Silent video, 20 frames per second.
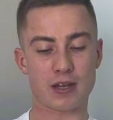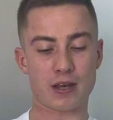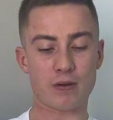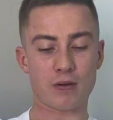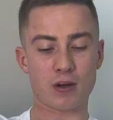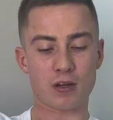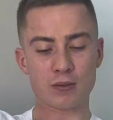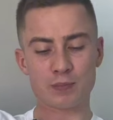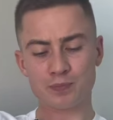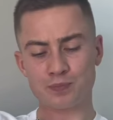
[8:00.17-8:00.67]
out
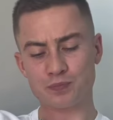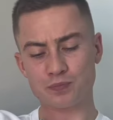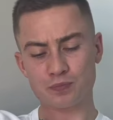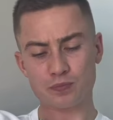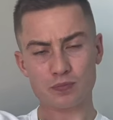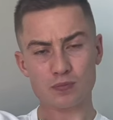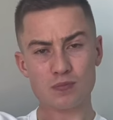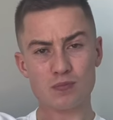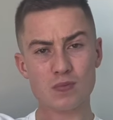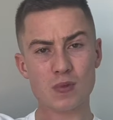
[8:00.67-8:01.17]
on
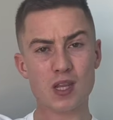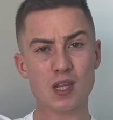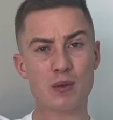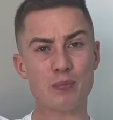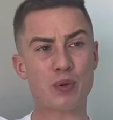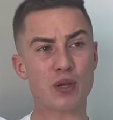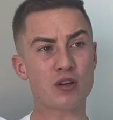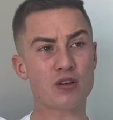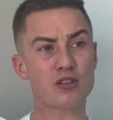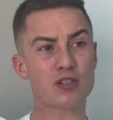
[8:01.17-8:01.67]

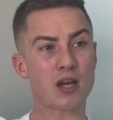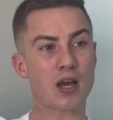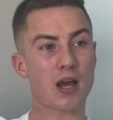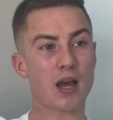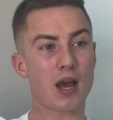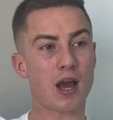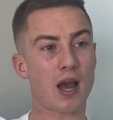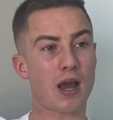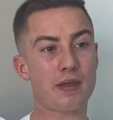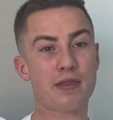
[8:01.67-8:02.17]
because
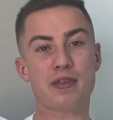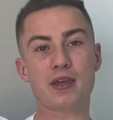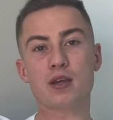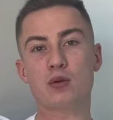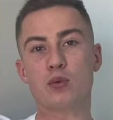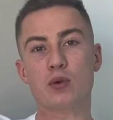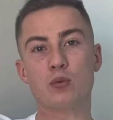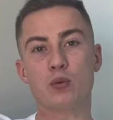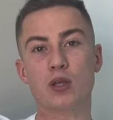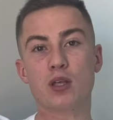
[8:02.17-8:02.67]
I
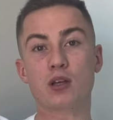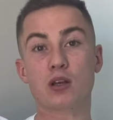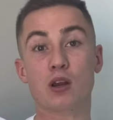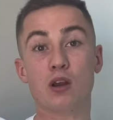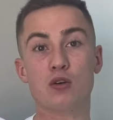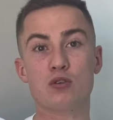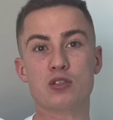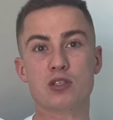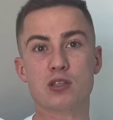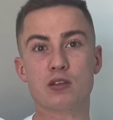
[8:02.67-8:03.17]
think we will
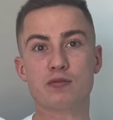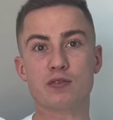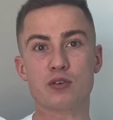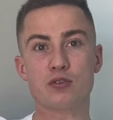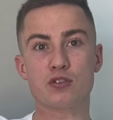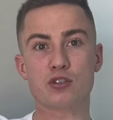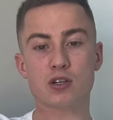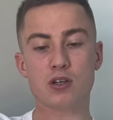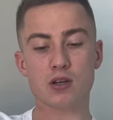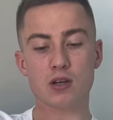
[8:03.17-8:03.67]
close in the
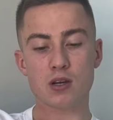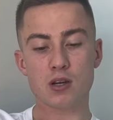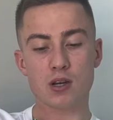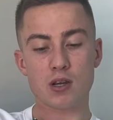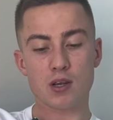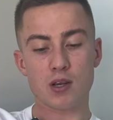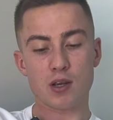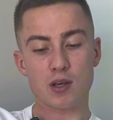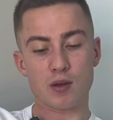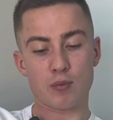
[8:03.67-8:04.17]
future.
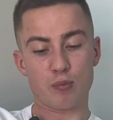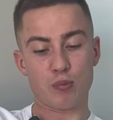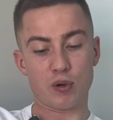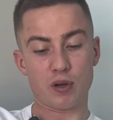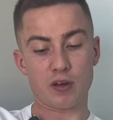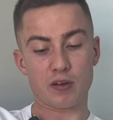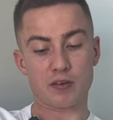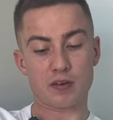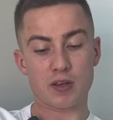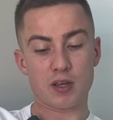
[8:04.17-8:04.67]

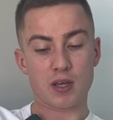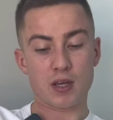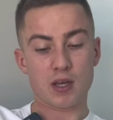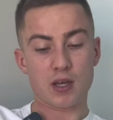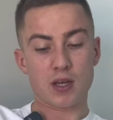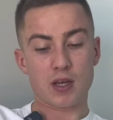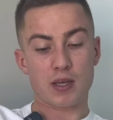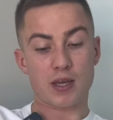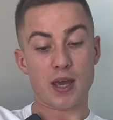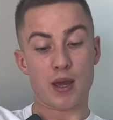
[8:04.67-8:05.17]
But
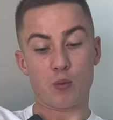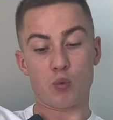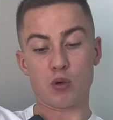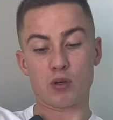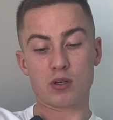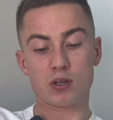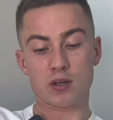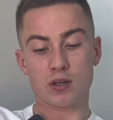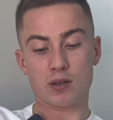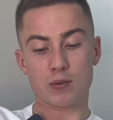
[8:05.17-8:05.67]
yeah,
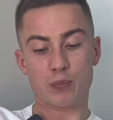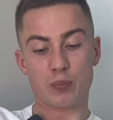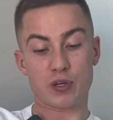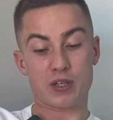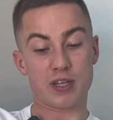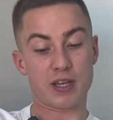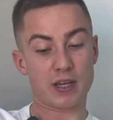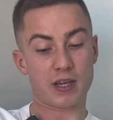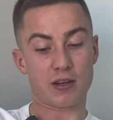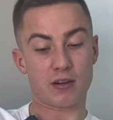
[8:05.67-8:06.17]
one
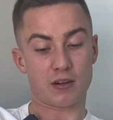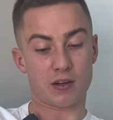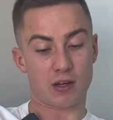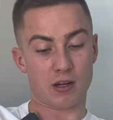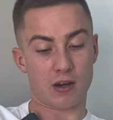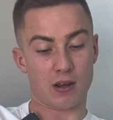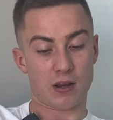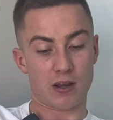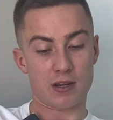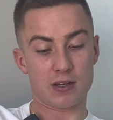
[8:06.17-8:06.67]
particular
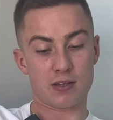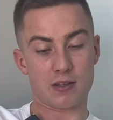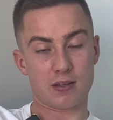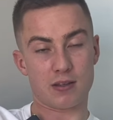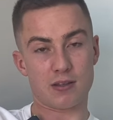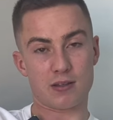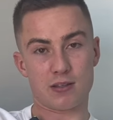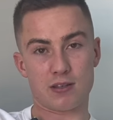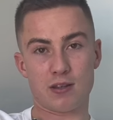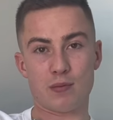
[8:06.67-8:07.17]
client, and
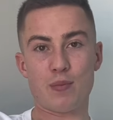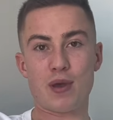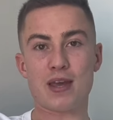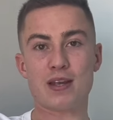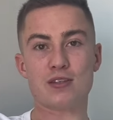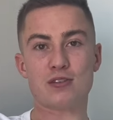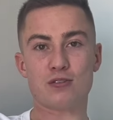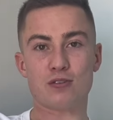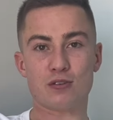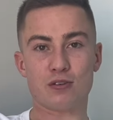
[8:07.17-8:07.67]
this is the
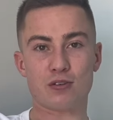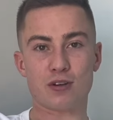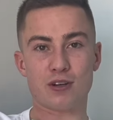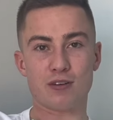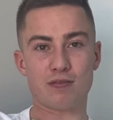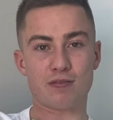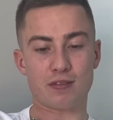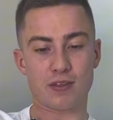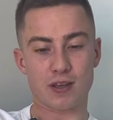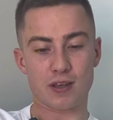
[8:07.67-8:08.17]
main story
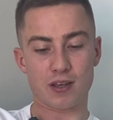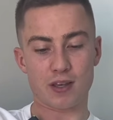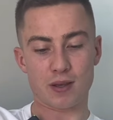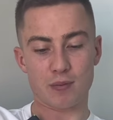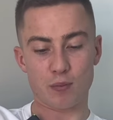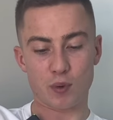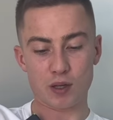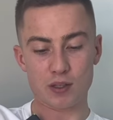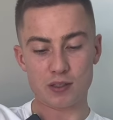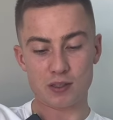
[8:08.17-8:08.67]
of the
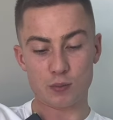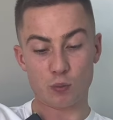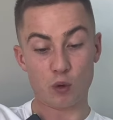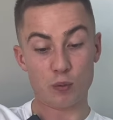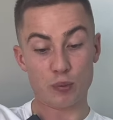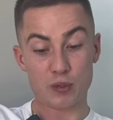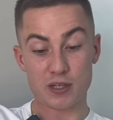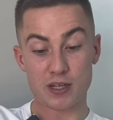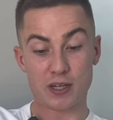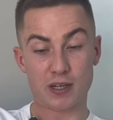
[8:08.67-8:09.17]
month,
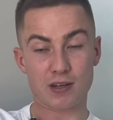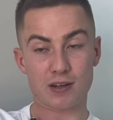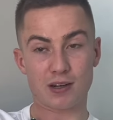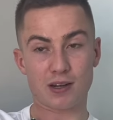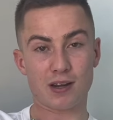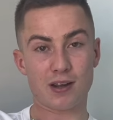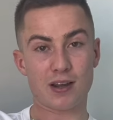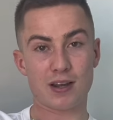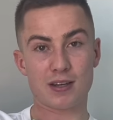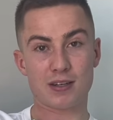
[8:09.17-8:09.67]
one particular
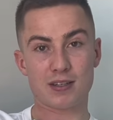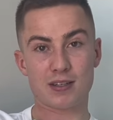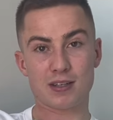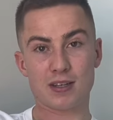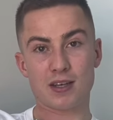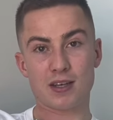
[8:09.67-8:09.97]
client,